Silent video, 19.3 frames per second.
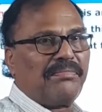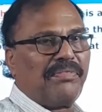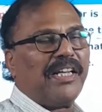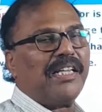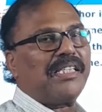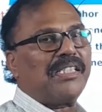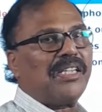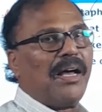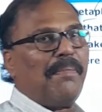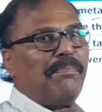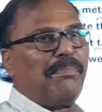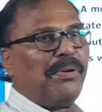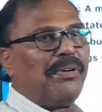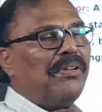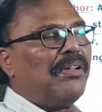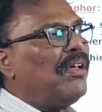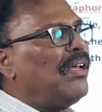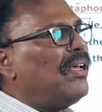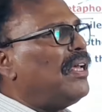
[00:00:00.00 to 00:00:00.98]
For
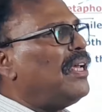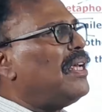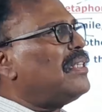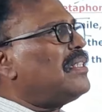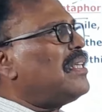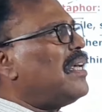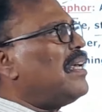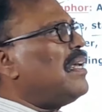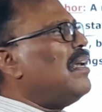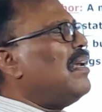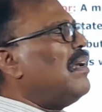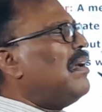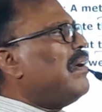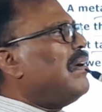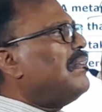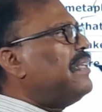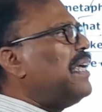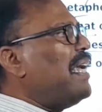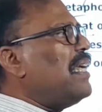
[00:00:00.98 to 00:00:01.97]
example, he is
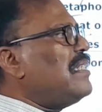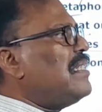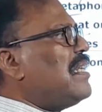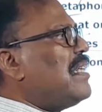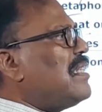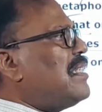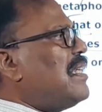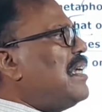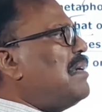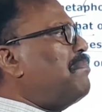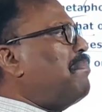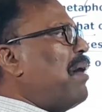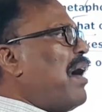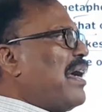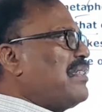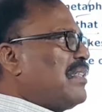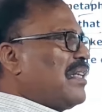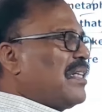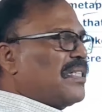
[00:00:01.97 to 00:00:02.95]
a dangerous and
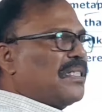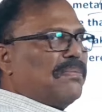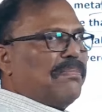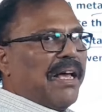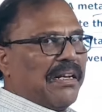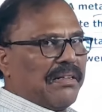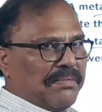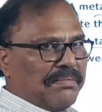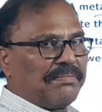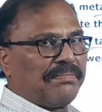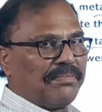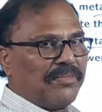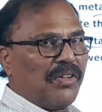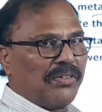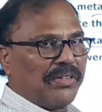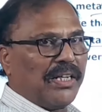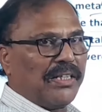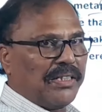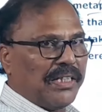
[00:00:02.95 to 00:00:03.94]
poisonous man.
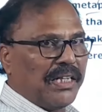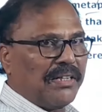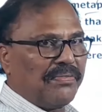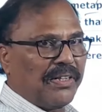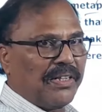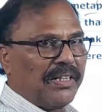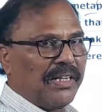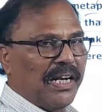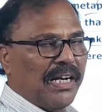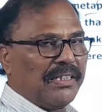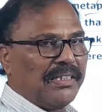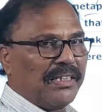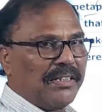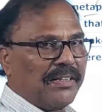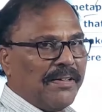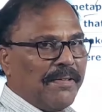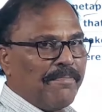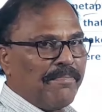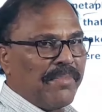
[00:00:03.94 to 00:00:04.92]
Okay, take for granted.
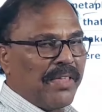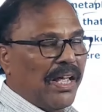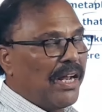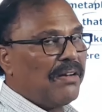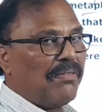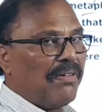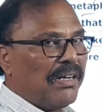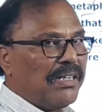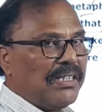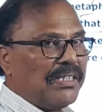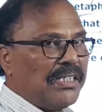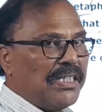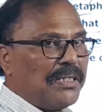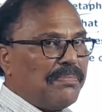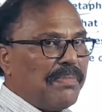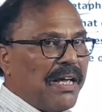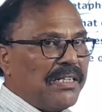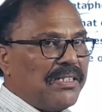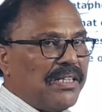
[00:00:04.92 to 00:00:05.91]
And what is
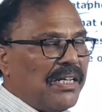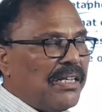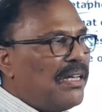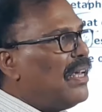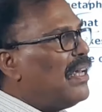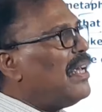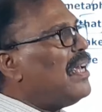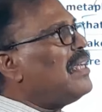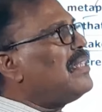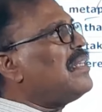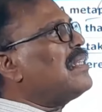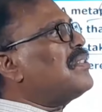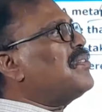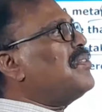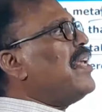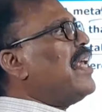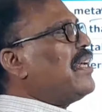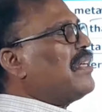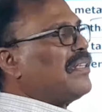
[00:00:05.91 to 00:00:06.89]
this man saying? He is a
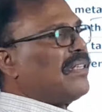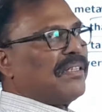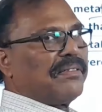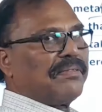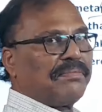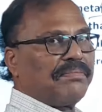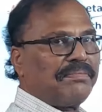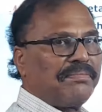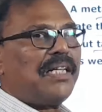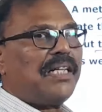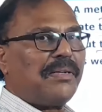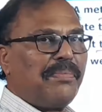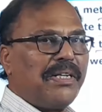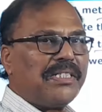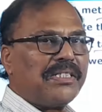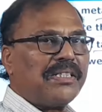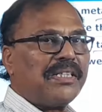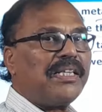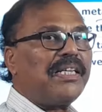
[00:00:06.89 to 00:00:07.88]
snake. That
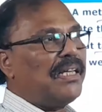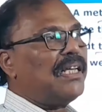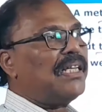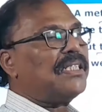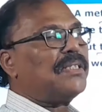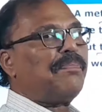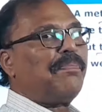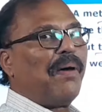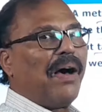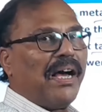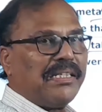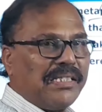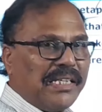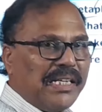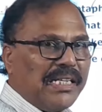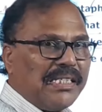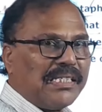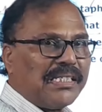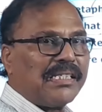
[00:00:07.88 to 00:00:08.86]
means he is
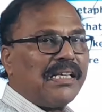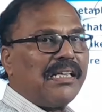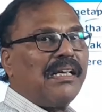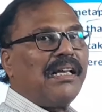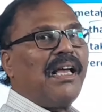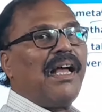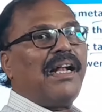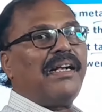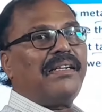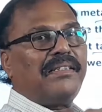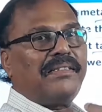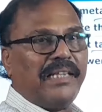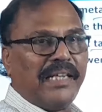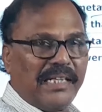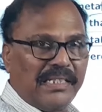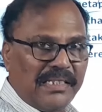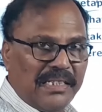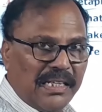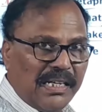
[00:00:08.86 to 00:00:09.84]
poisonous and
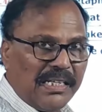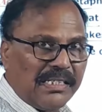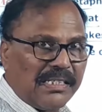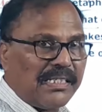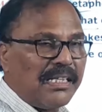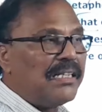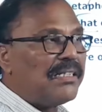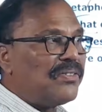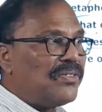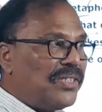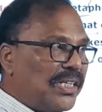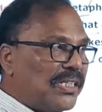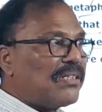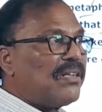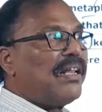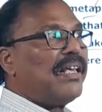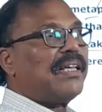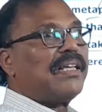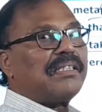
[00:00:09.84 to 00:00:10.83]
dangerous,
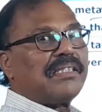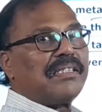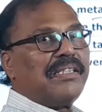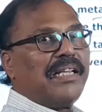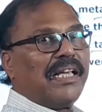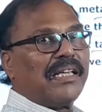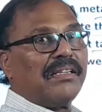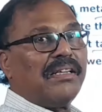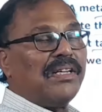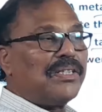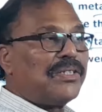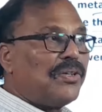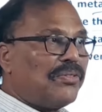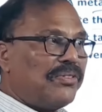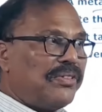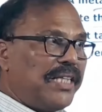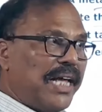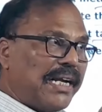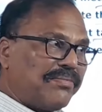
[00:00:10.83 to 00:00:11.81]
just like a snake. So
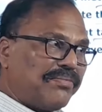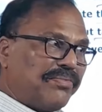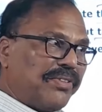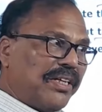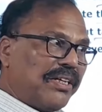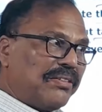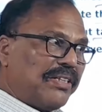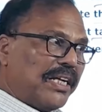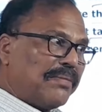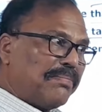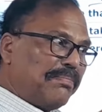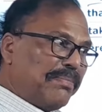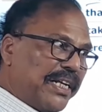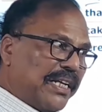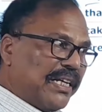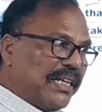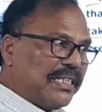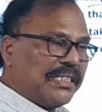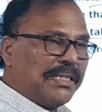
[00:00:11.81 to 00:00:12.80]
that thing, that
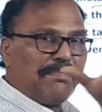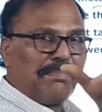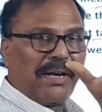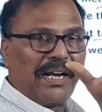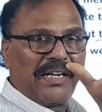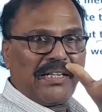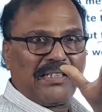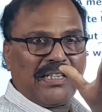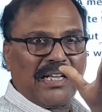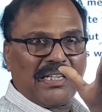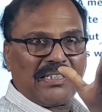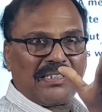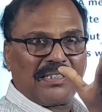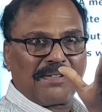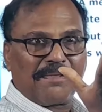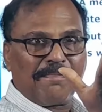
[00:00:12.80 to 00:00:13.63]
meaning is implied in that.